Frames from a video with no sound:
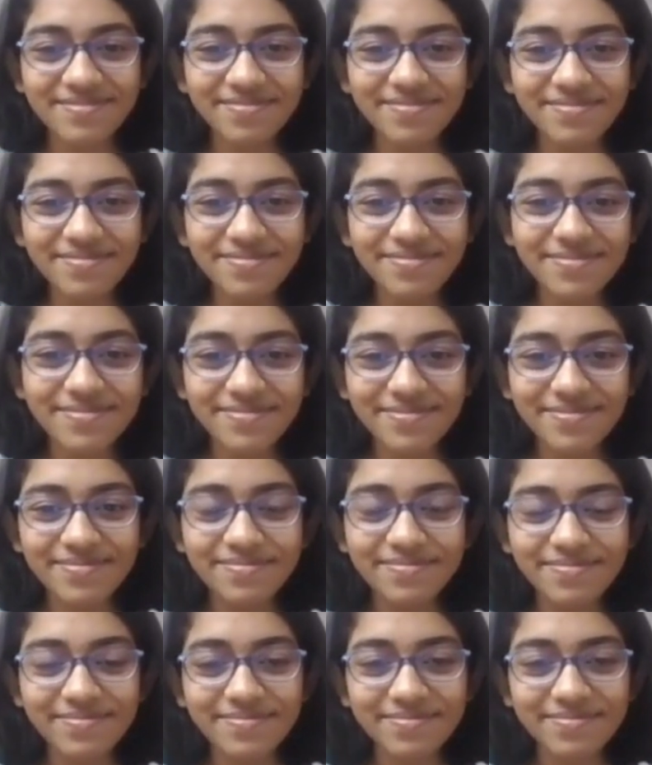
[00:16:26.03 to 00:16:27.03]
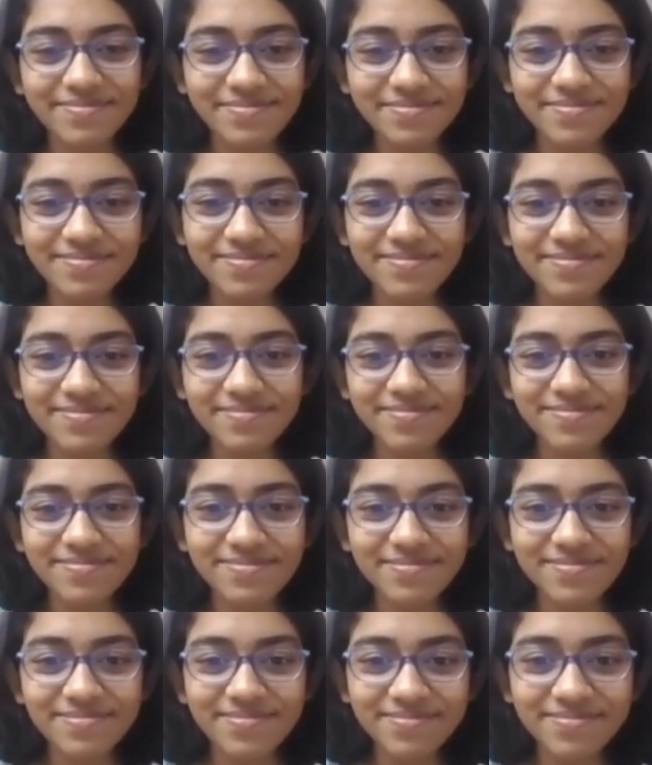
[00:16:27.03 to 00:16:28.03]

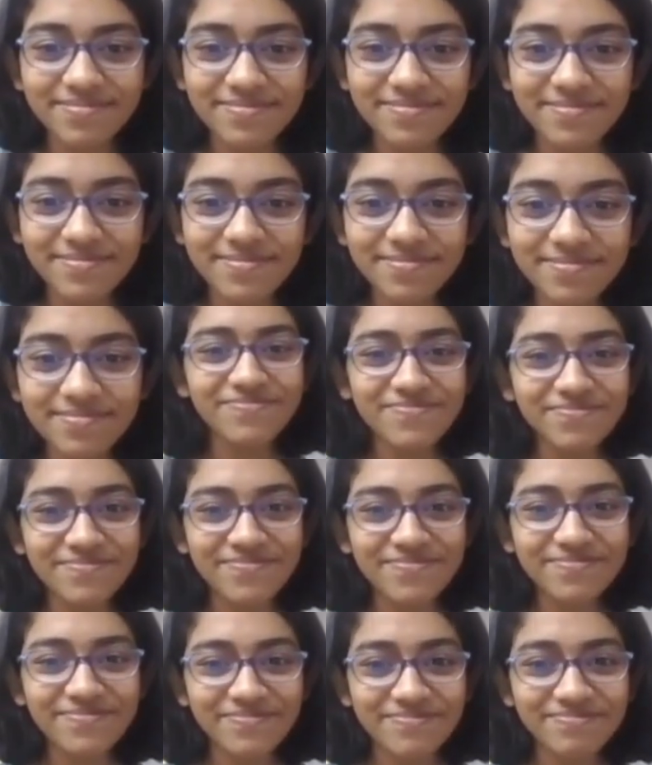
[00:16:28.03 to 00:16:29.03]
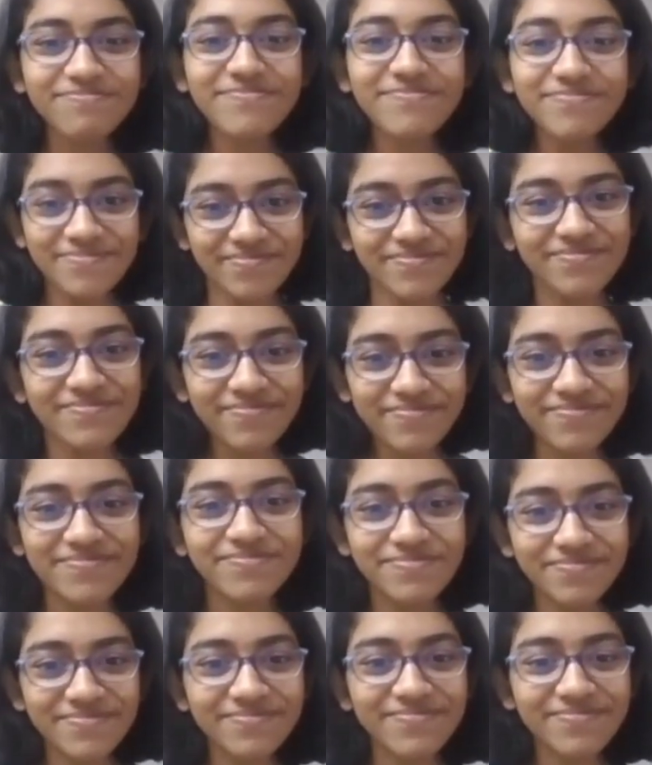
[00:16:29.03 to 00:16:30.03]

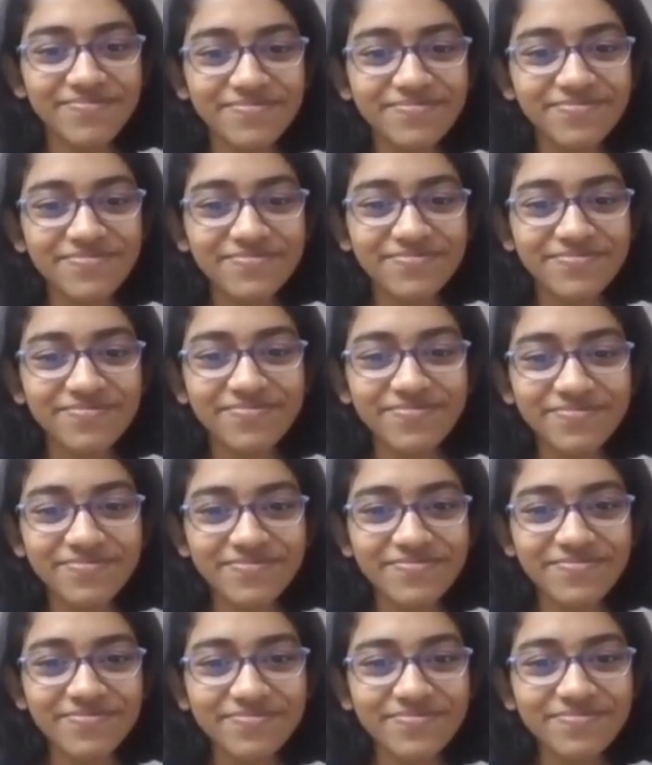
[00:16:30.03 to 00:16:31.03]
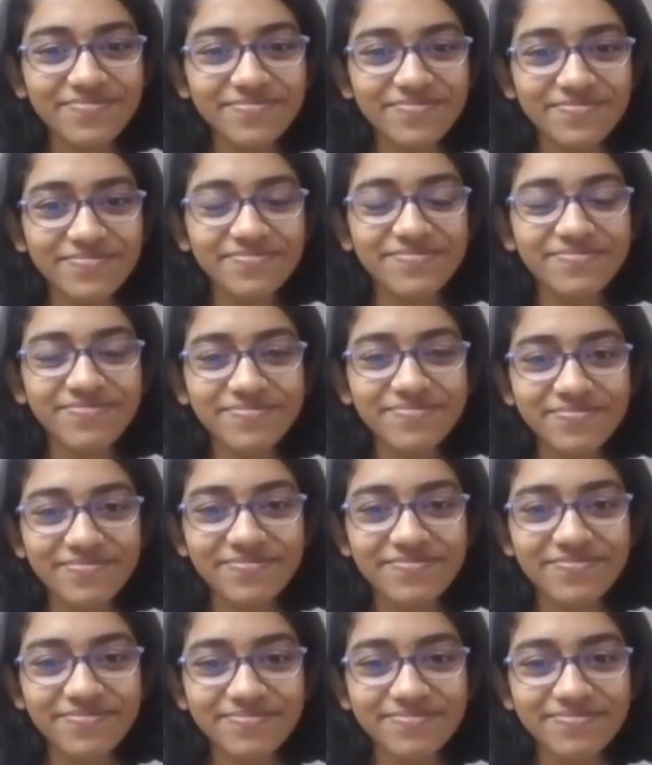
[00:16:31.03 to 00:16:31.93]
No words are spoken by the person on screen.